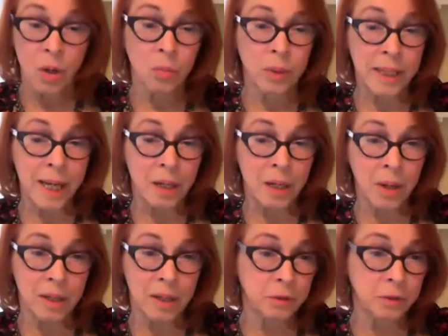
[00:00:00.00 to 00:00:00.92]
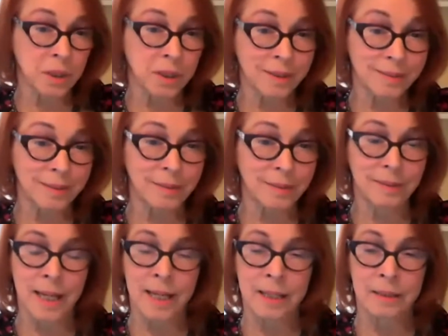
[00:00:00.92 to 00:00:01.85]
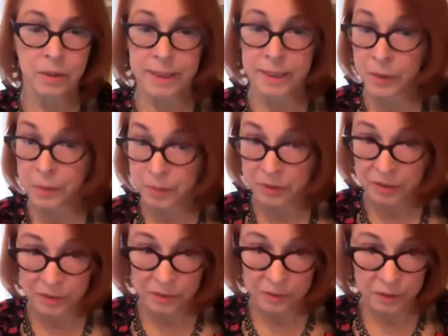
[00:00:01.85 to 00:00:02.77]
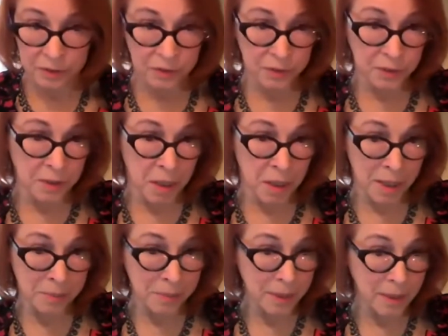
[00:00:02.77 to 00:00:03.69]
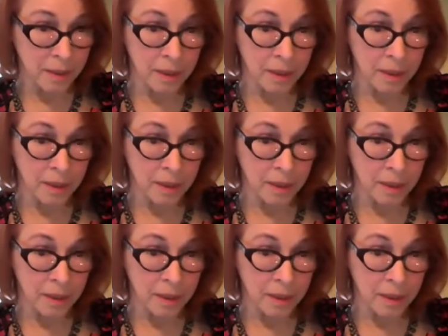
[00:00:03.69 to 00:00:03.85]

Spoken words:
we now have drugs that kill the persisters for Lyme.